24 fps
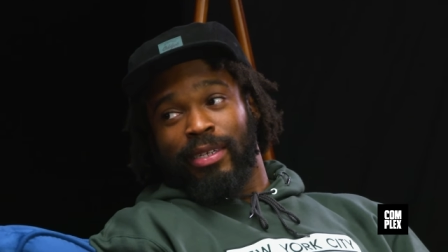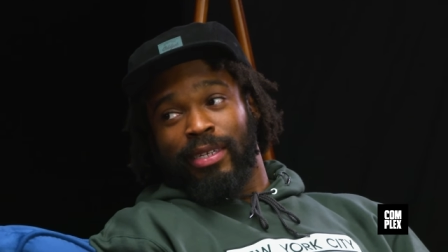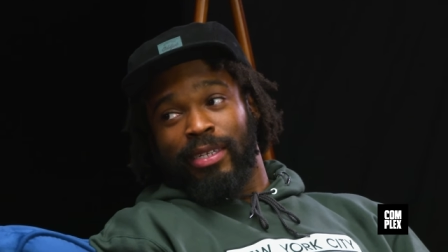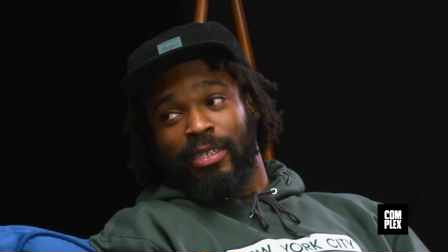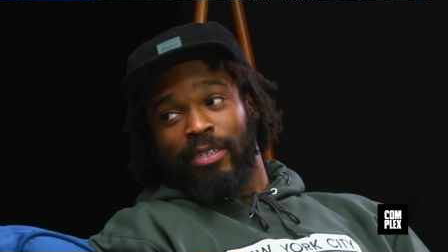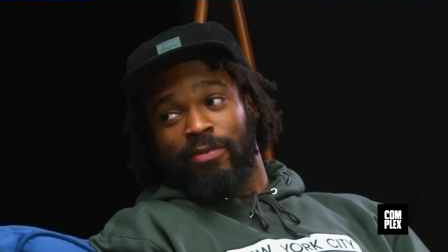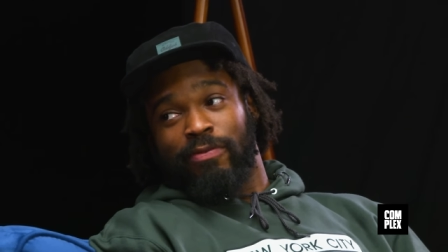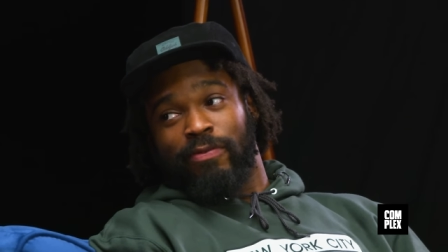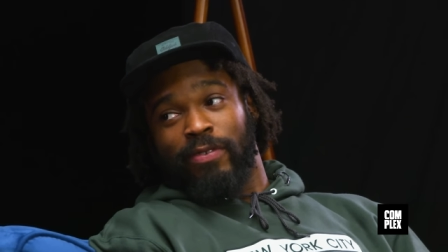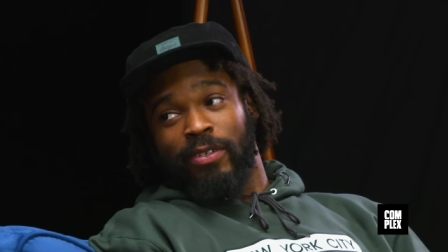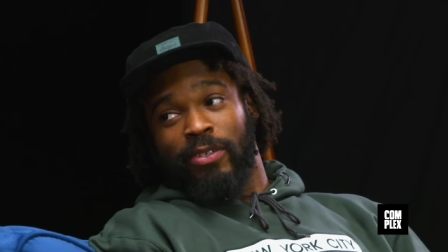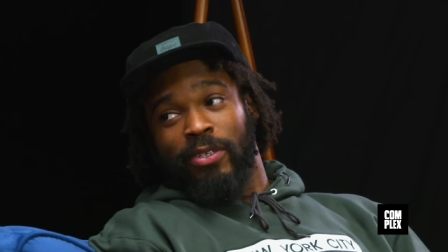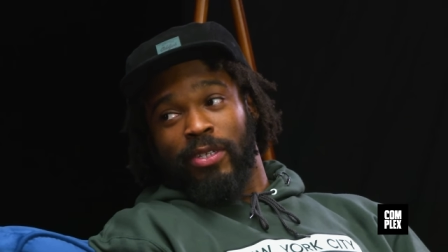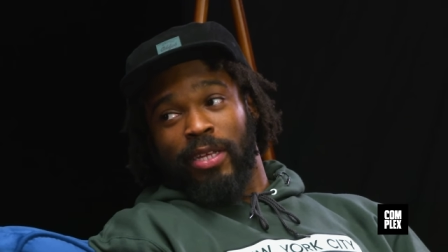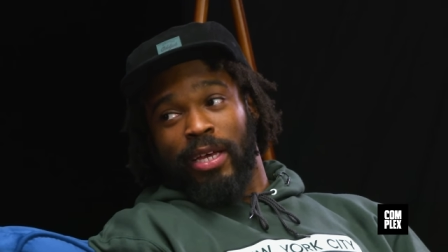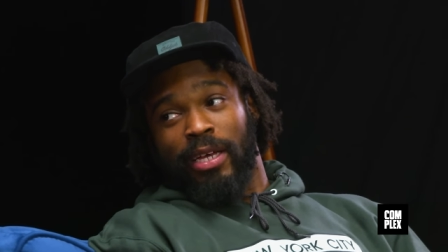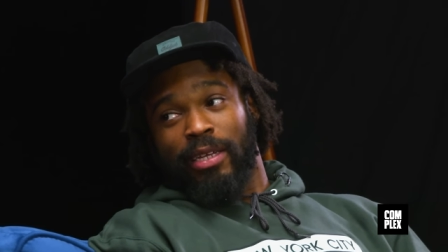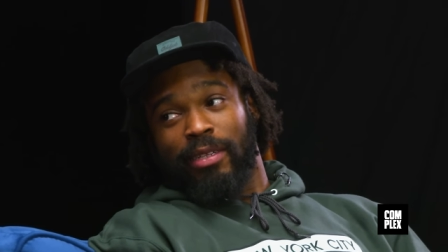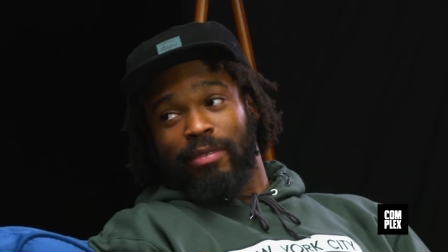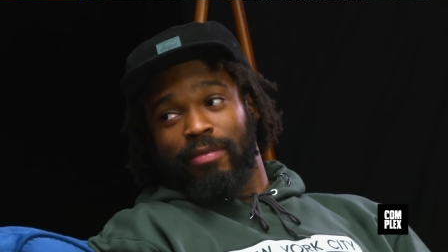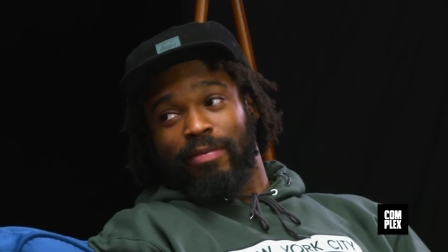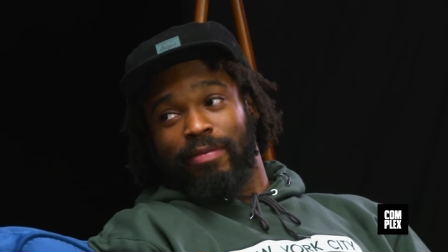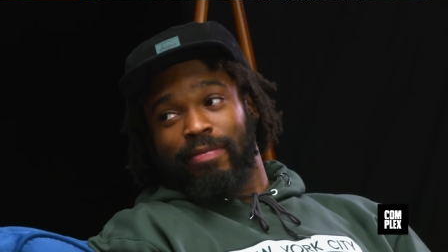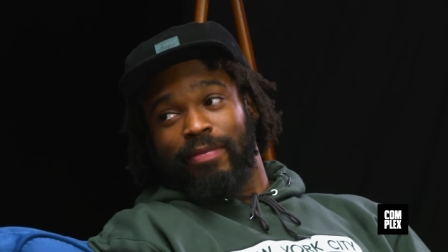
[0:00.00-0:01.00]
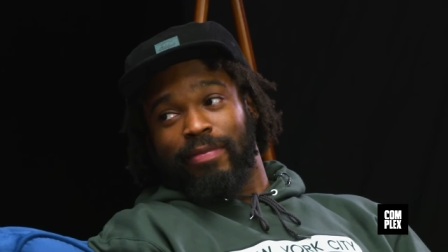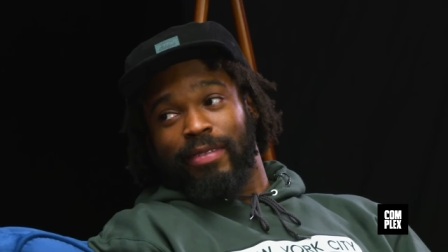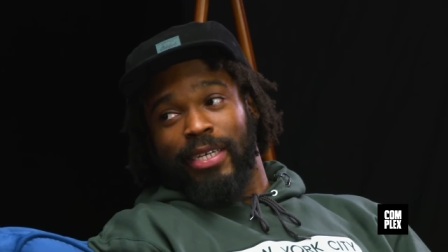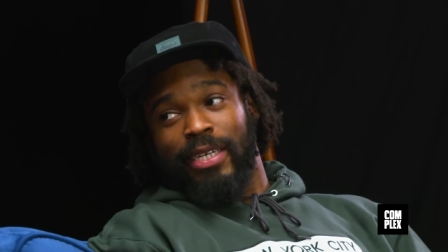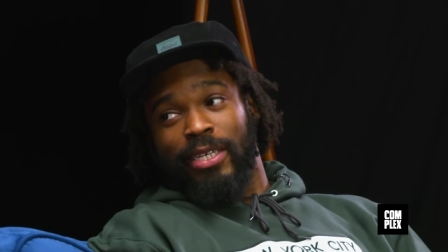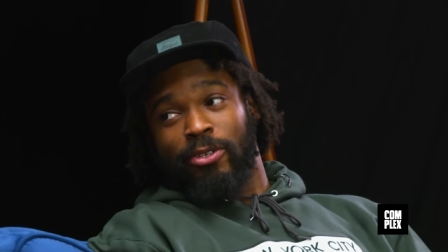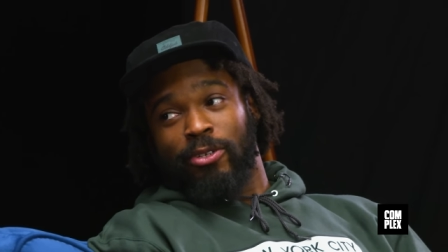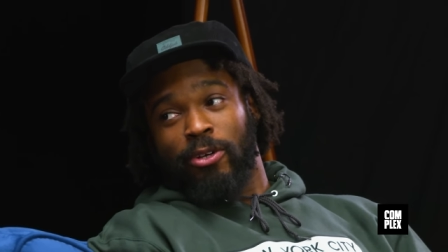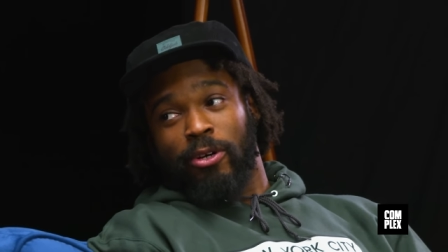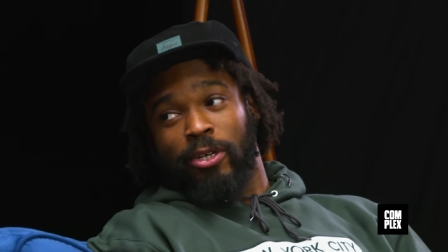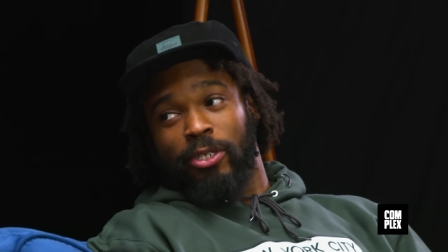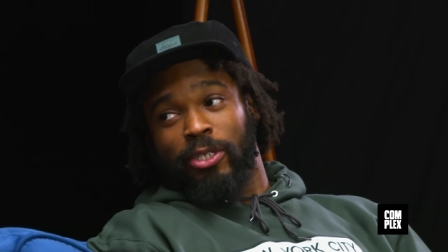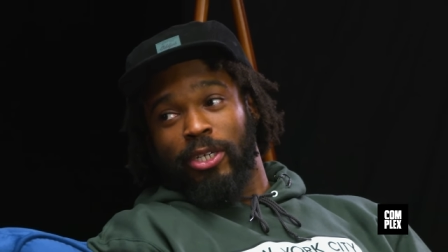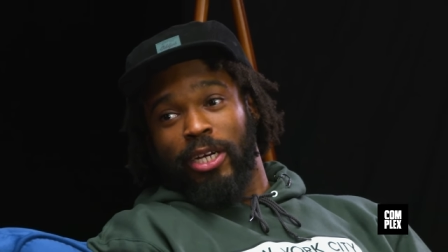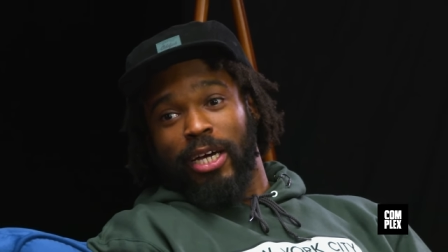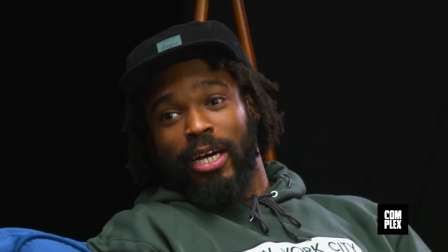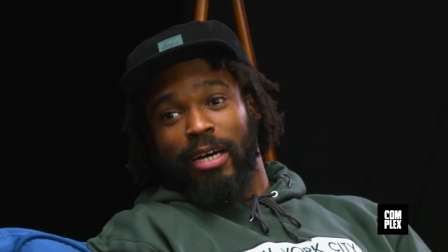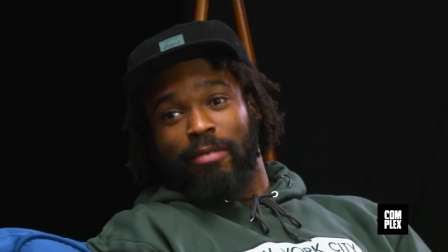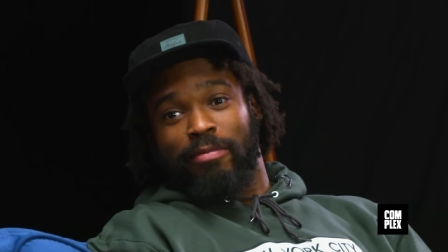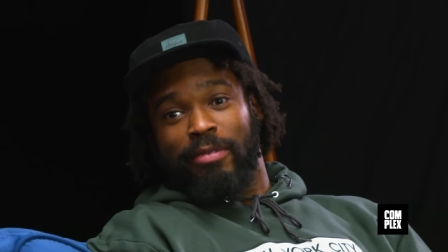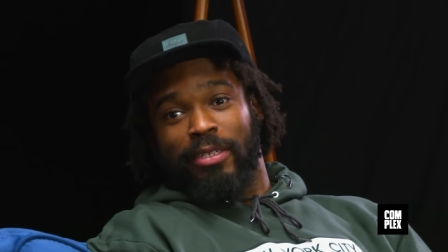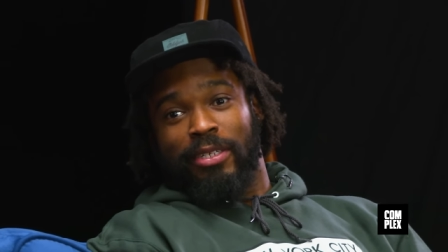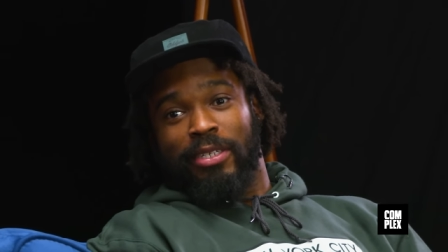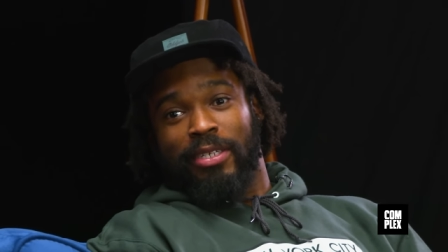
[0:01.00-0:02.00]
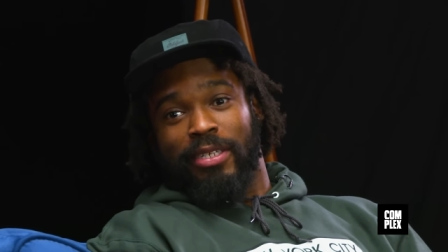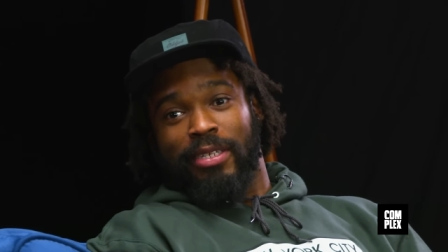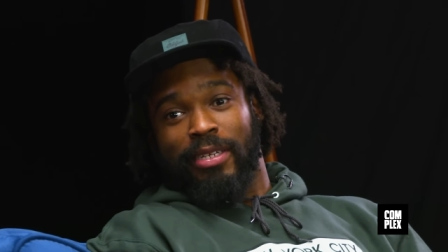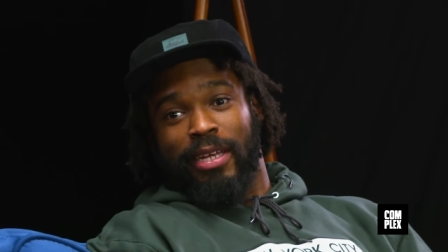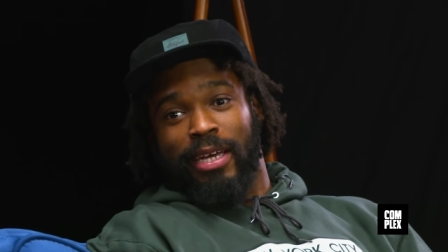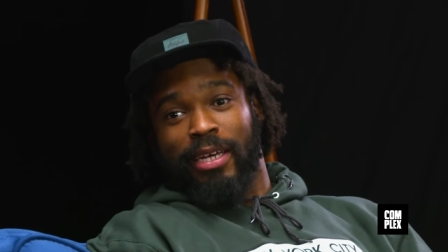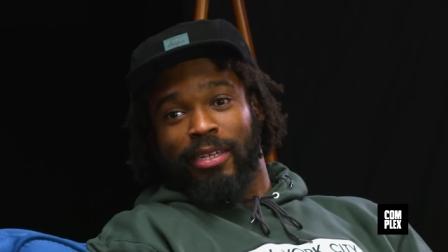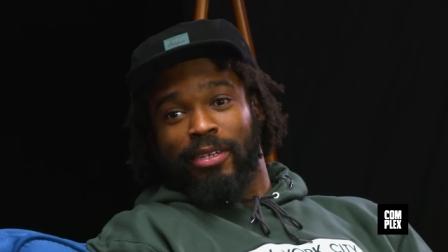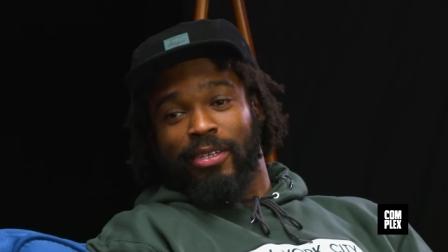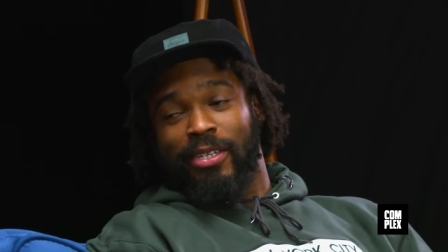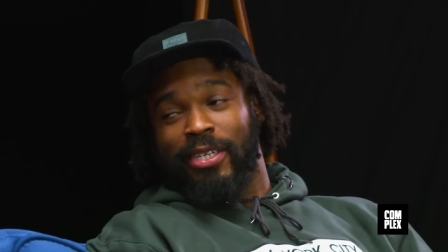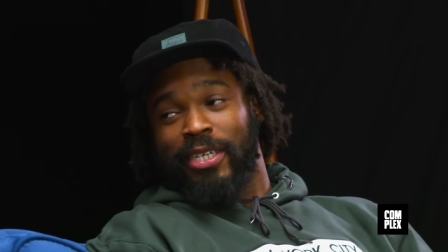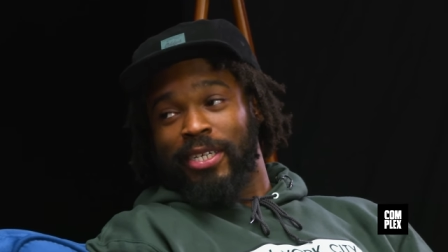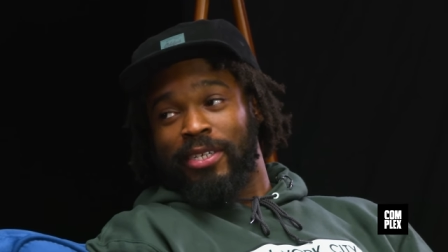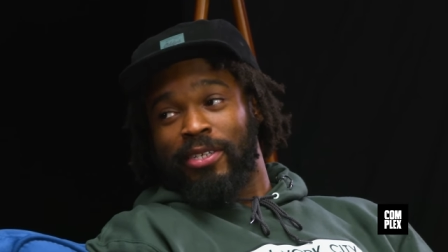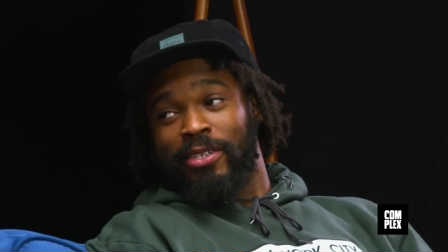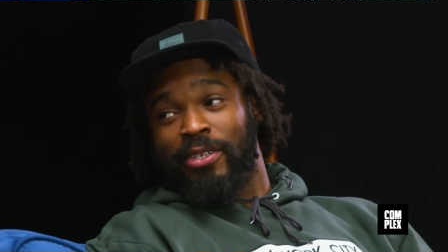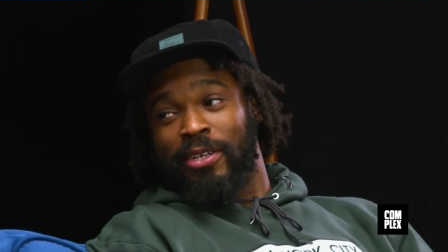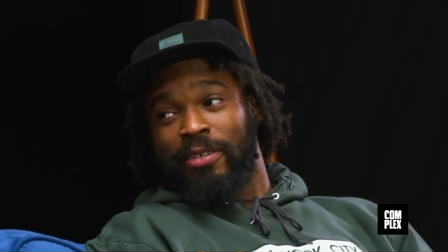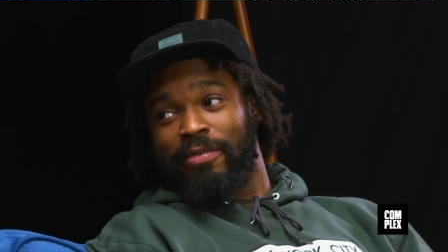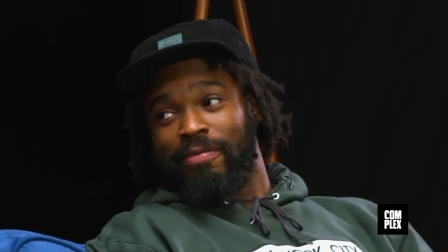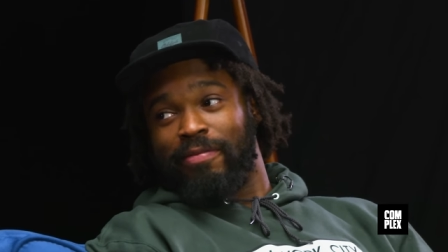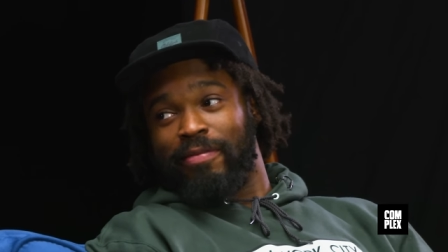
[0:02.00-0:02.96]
and it feels like that's our job to just like look at